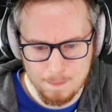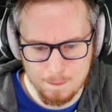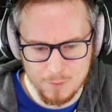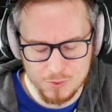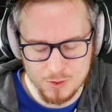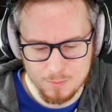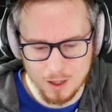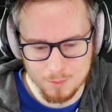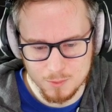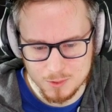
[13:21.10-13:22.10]
this
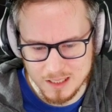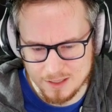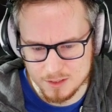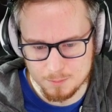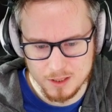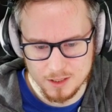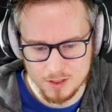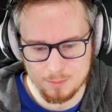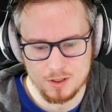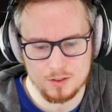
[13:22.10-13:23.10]
problem where we have to bring
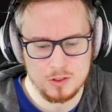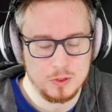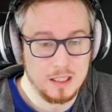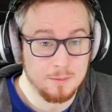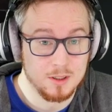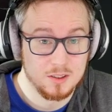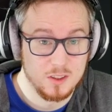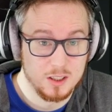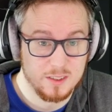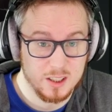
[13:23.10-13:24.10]
assumptions to a game that's
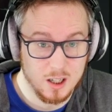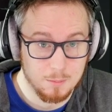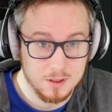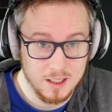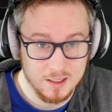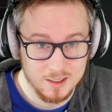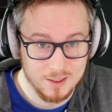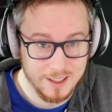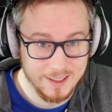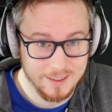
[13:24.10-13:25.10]
very, very complicated,
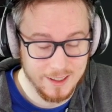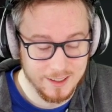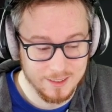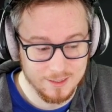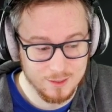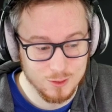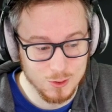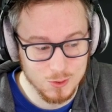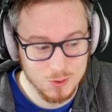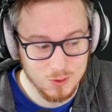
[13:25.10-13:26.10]
right? And
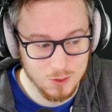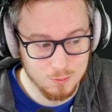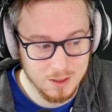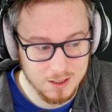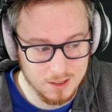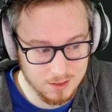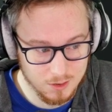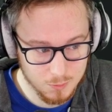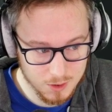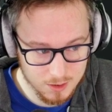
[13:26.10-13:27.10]
there's nobody in
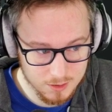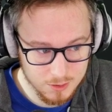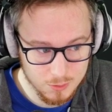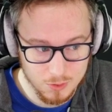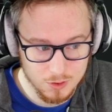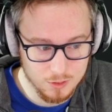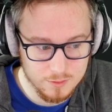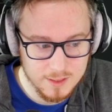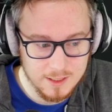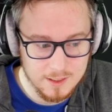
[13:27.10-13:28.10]
the world who's
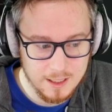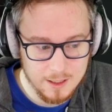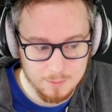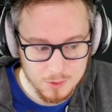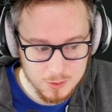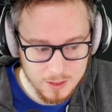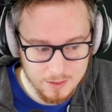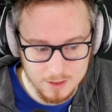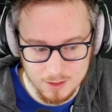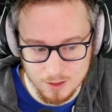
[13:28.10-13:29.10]
solved this game, so we
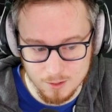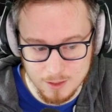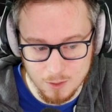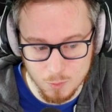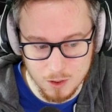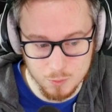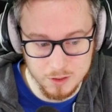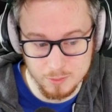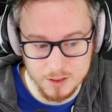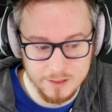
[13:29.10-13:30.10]
have to talk about what we
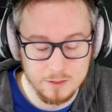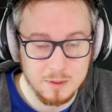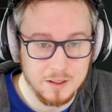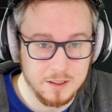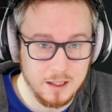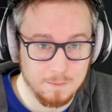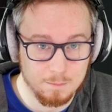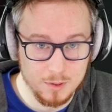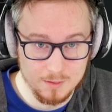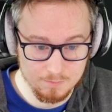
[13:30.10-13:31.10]
believe about the game.
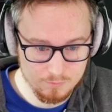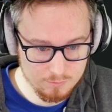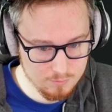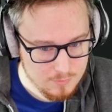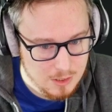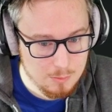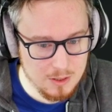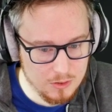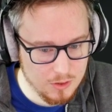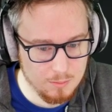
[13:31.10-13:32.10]
But that's me
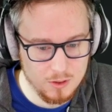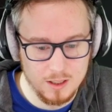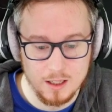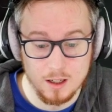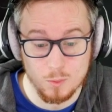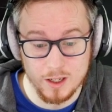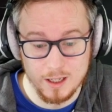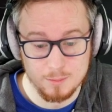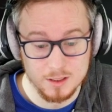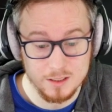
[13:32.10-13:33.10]
just communicating what I
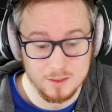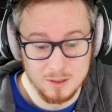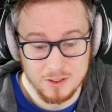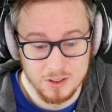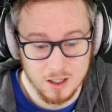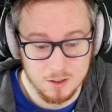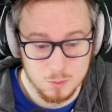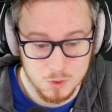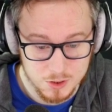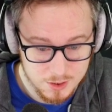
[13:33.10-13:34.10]
believe about the card
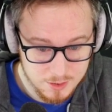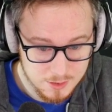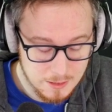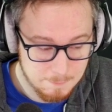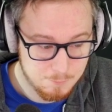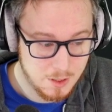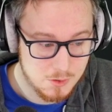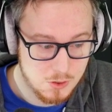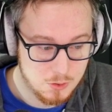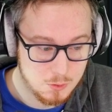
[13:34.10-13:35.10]
rewards in this game. And
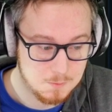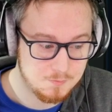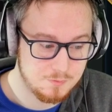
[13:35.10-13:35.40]
so